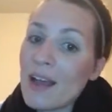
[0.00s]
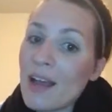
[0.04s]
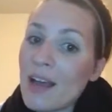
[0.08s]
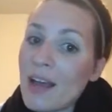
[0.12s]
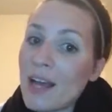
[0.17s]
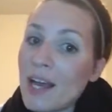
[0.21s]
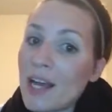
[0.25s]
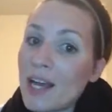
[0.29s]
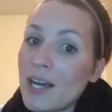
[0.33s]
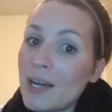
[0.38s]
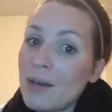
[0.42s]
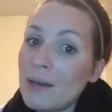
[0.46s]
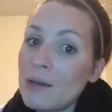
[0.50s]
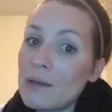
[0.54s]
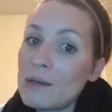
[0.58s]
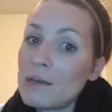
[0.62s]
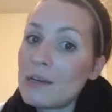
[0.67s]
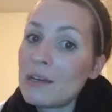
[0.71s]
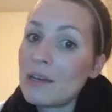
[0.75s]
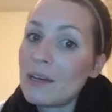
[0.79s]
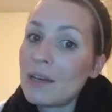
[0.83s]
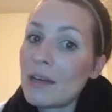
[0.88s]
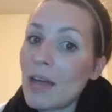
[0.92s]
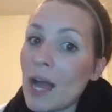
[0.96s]

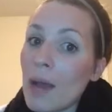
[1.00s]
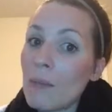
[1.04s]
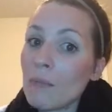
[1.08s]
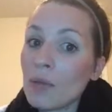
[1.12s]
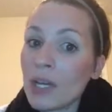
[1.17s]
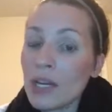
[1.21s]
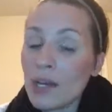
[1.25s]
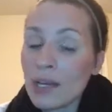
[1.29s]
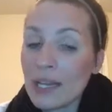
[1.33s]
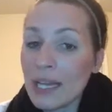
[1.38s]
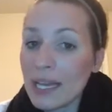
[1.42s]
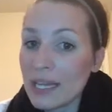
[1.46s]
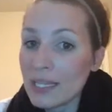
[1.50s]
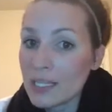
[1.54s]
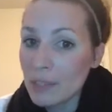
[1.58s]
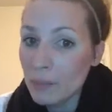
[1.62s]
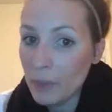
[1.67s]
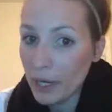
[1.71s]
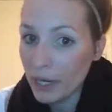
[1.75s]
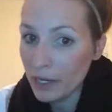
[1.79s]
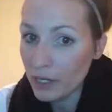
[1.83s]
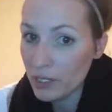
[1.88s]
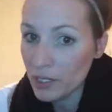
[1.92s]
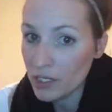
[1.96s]
I'm gonna get into
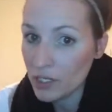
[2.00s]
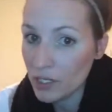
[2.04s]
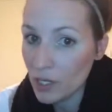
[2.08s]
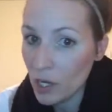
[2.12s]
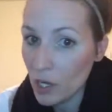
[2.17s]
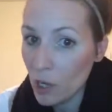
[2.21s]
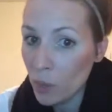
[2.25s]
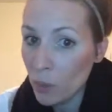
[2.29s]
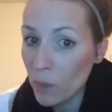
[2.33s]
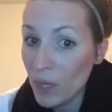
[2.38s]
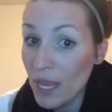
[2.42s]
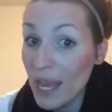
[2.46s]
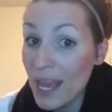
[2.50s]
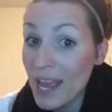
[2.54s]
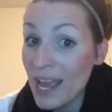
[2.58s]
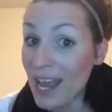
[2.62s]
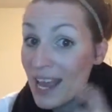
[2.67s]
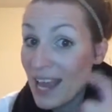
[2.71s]
Periscope,